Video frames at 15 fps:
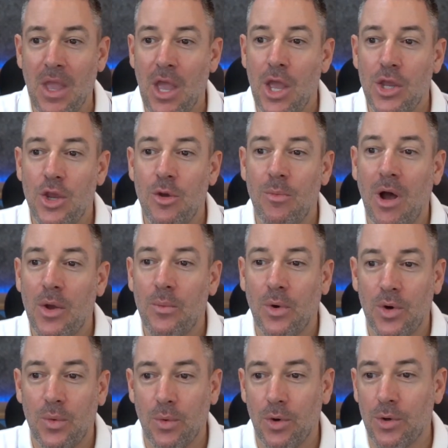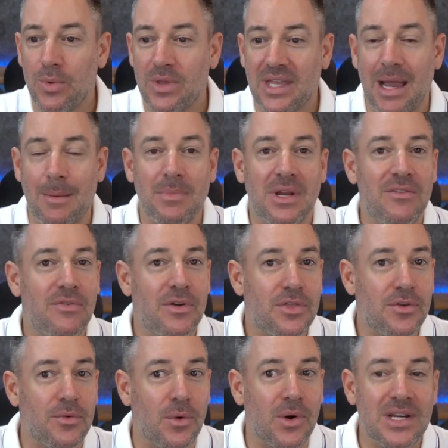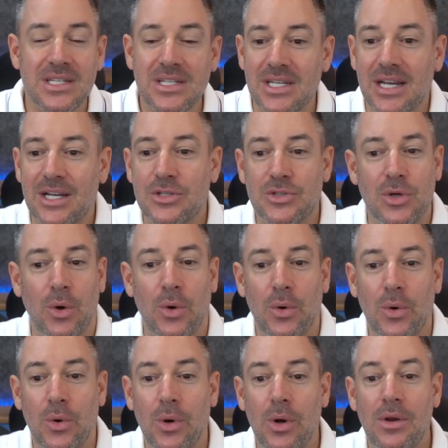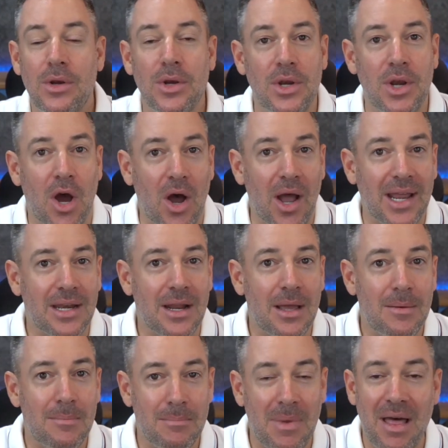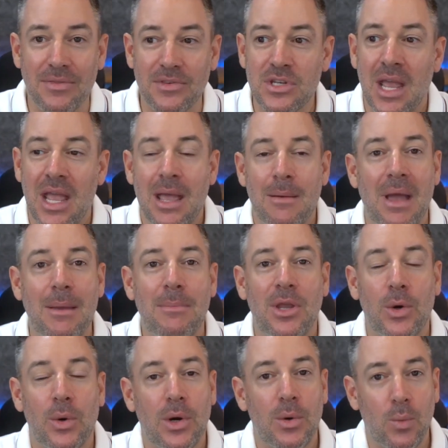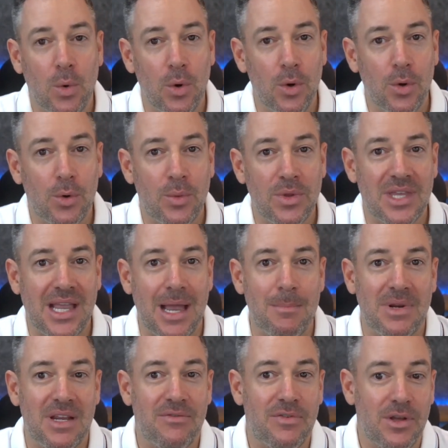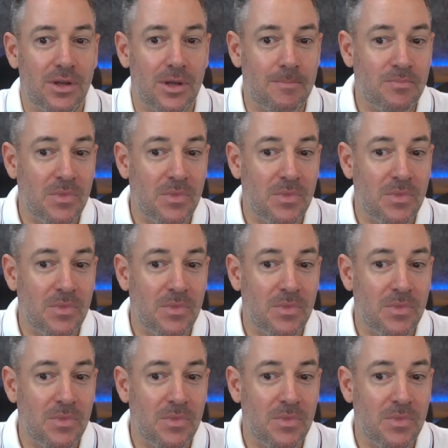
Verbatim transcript: You might want to work with the company for three, six, or nine months. Maybe you don't want to work with the company for